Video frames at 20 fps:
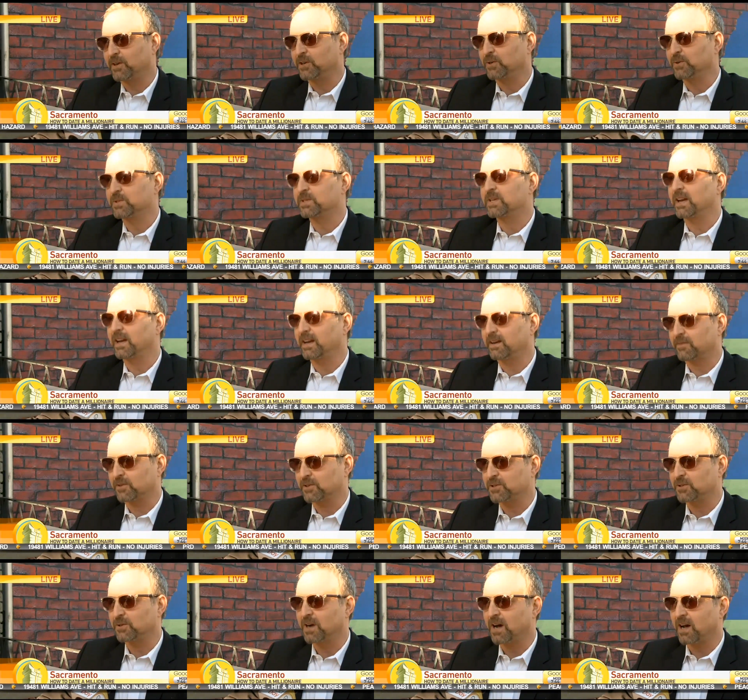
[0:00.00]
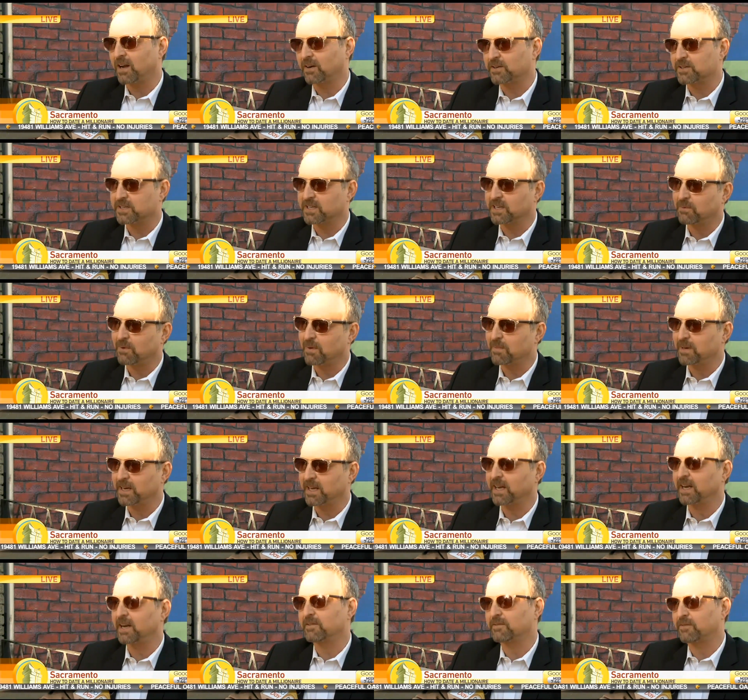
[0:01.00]
the dudes get in for two dollars and the women
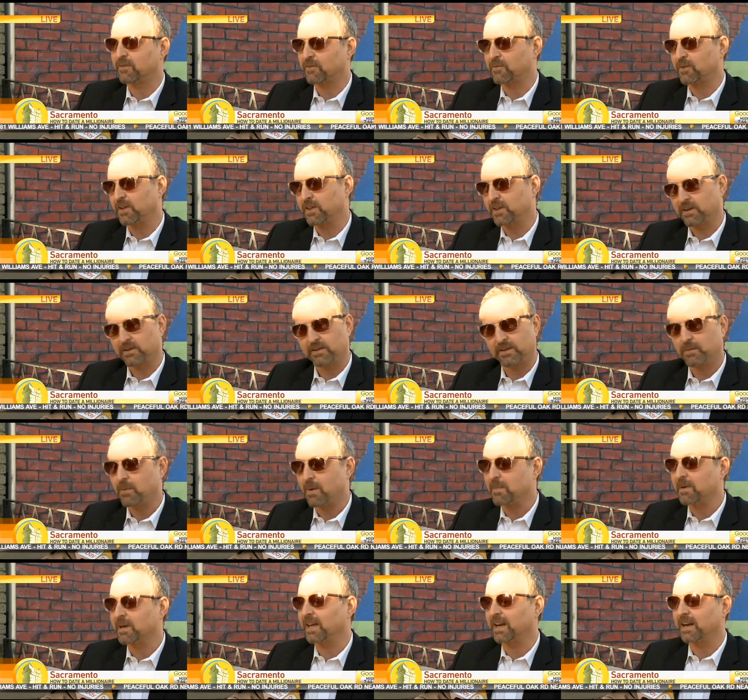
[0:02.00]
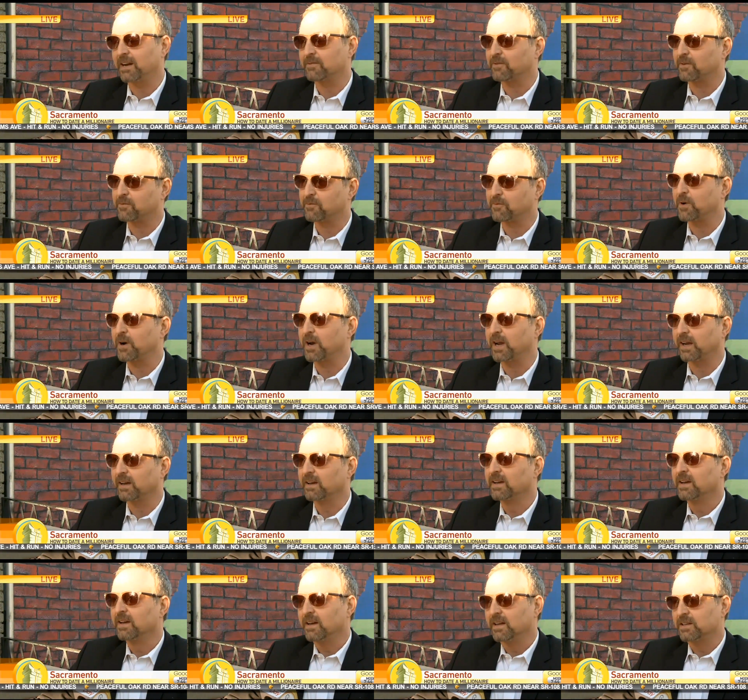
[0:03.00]
get in for free, and the women get in for free.
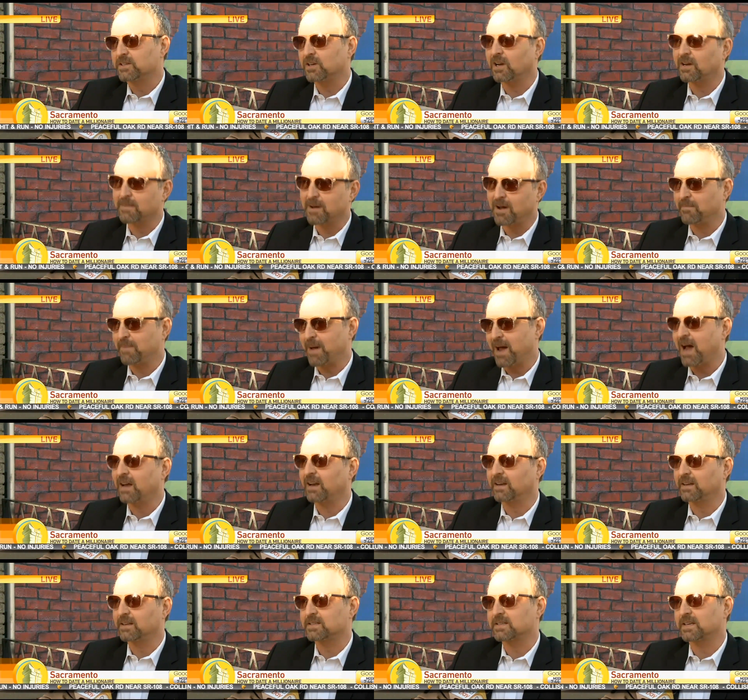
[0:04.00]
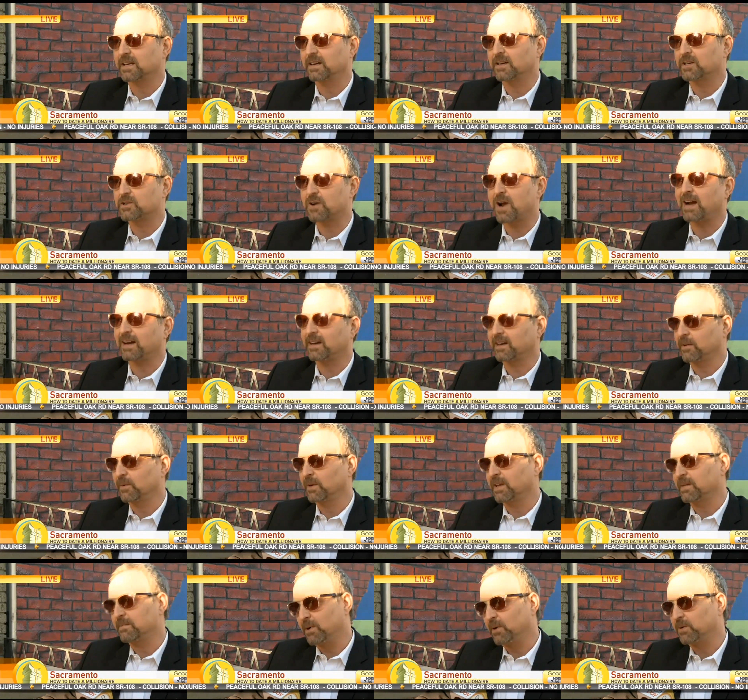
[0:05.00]
It's all about balance and attracting
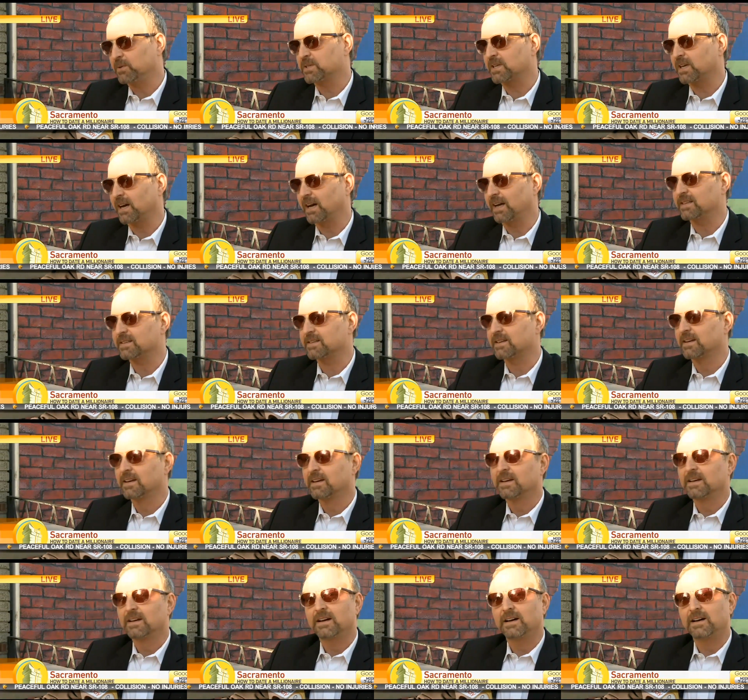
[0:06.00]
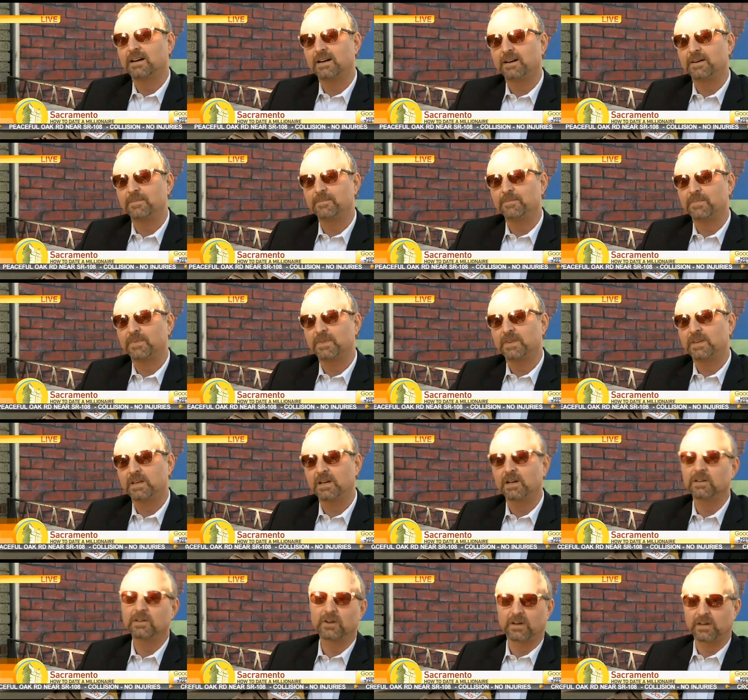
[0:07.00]
really both sides. Um,
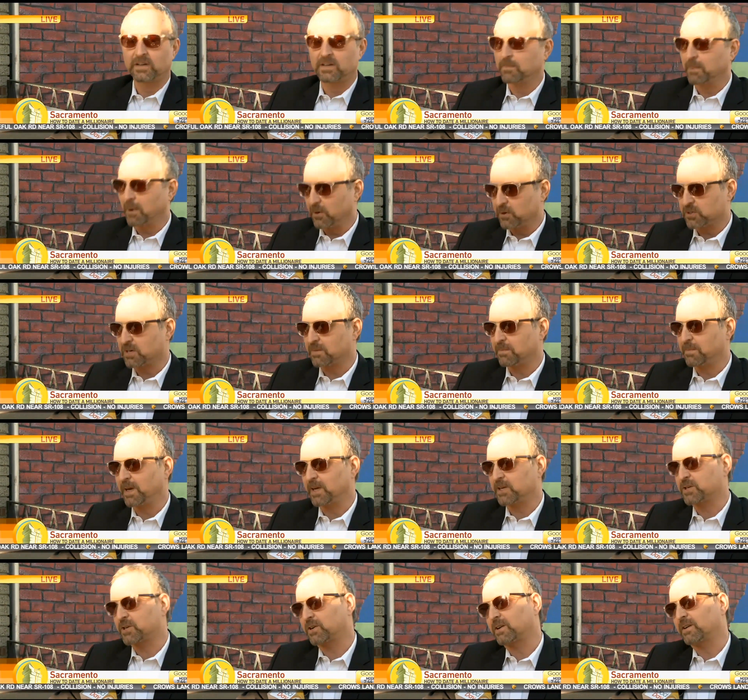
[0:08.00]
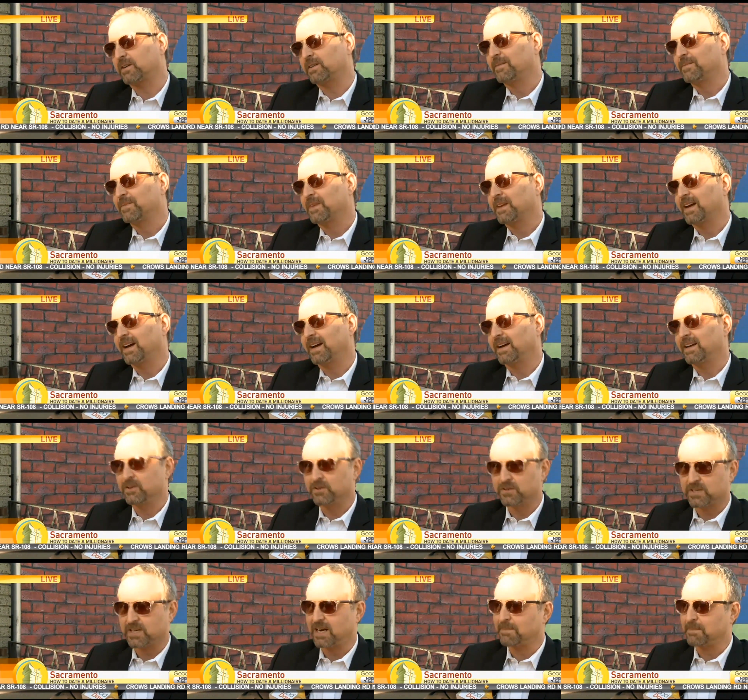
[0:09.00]
you look, you post your picture, uh,
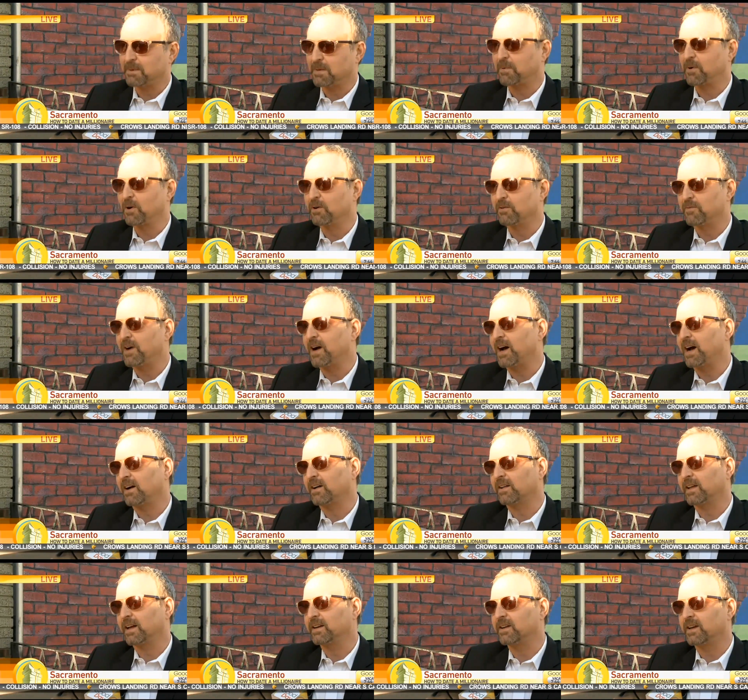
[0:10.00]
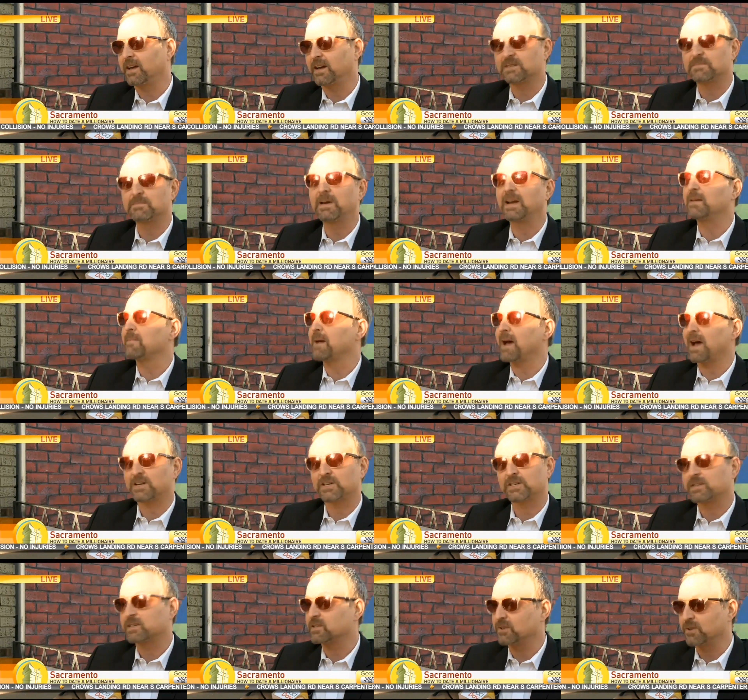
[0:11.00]
you set up your profile, and you get as many
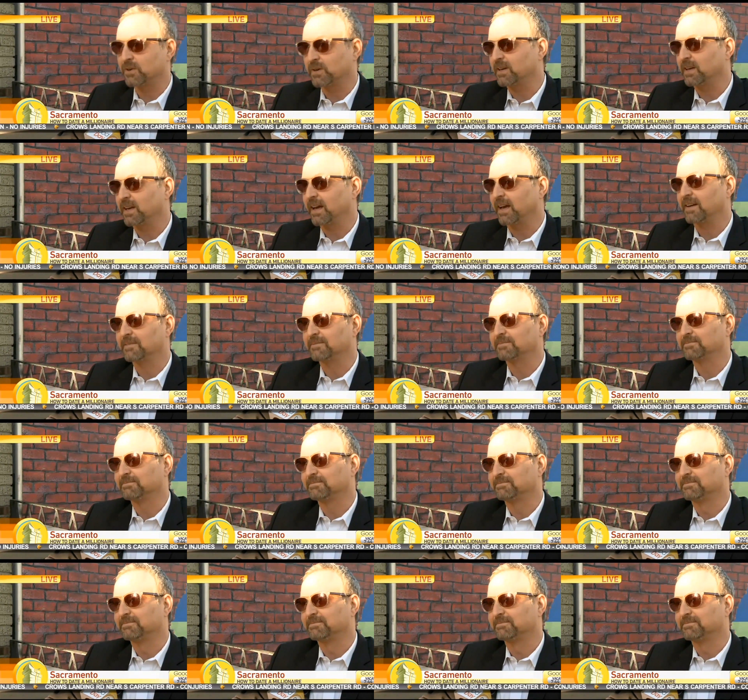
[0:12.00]
matches as you can get.